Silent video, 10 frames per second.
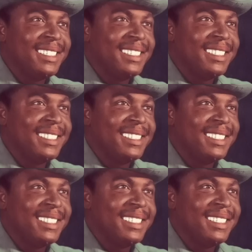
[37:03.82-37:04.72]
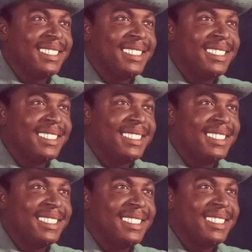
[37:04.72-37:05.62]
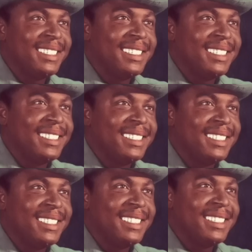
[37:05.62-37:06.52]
[no speech]